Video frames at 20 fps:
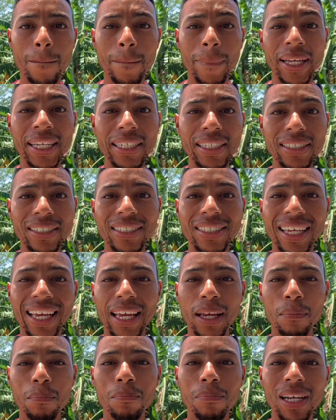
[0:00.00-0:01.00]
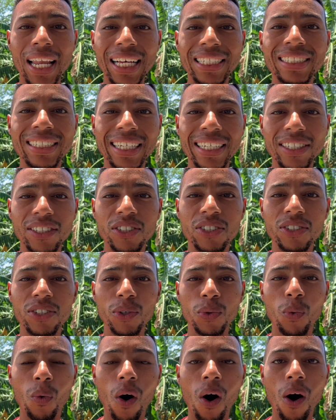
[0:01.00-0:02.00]
Peace and blessings
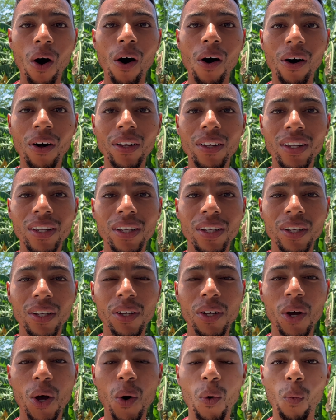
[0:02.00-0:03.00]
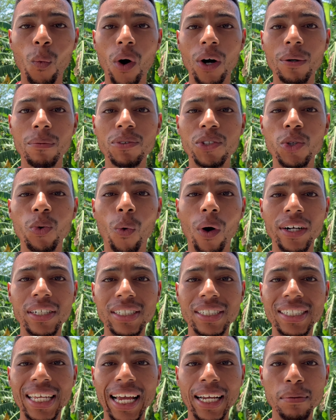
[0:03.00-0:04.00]
to all. Welcome to our
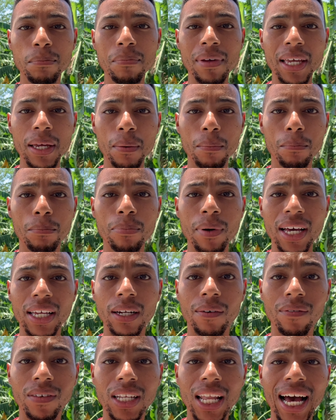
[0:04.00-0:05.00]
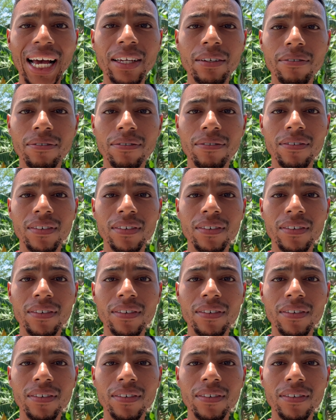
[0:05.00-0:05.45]
segment, Bread of Life.